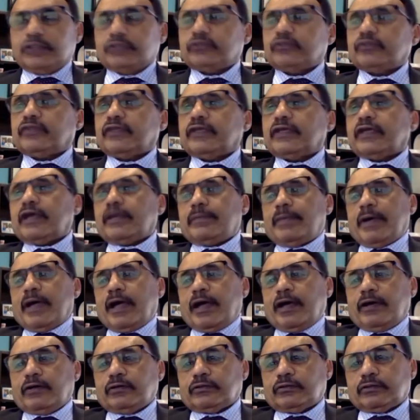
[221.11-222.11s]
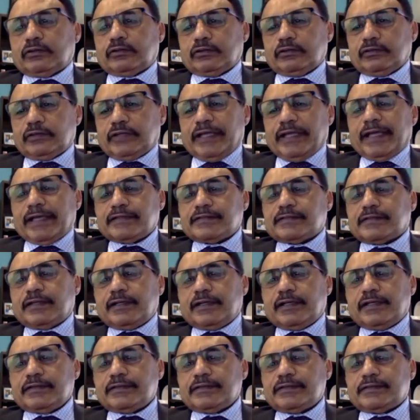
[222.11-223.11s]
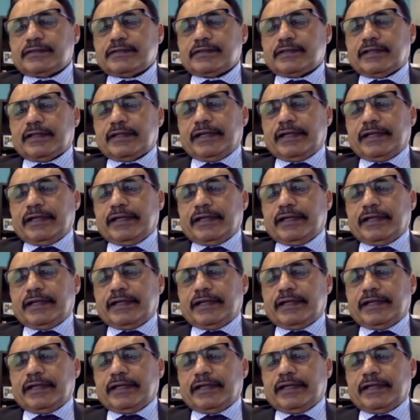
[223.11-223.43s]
to think about the excellence